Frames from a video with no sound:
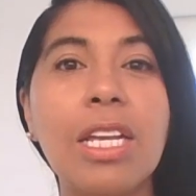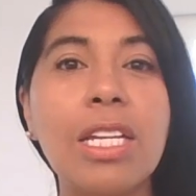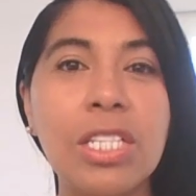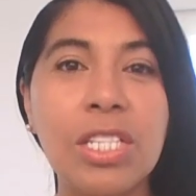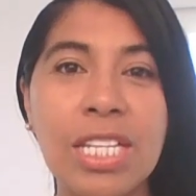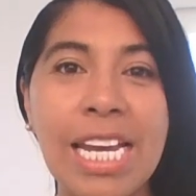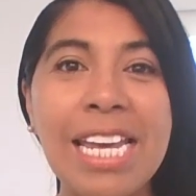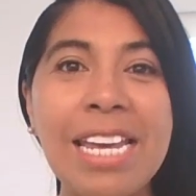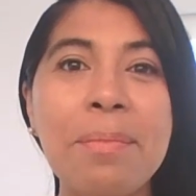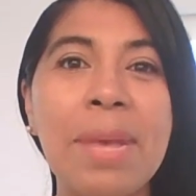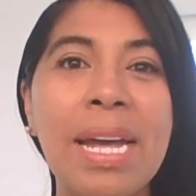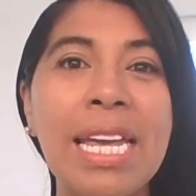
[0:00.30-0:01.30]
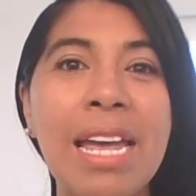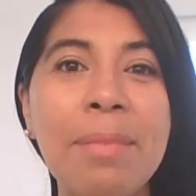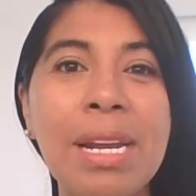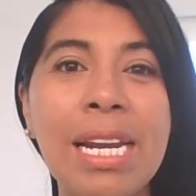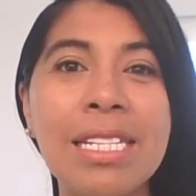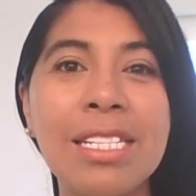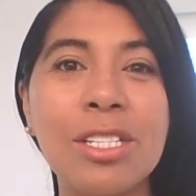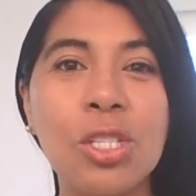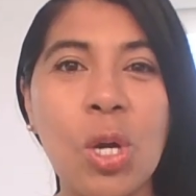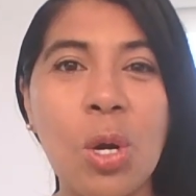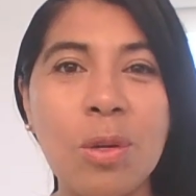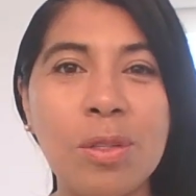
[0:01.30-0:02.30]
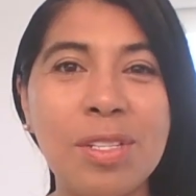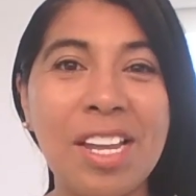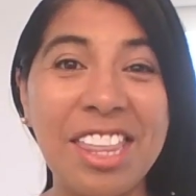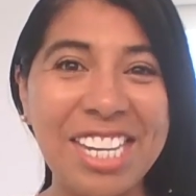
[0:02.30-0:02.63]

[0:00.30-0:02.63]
Today, my MLS shows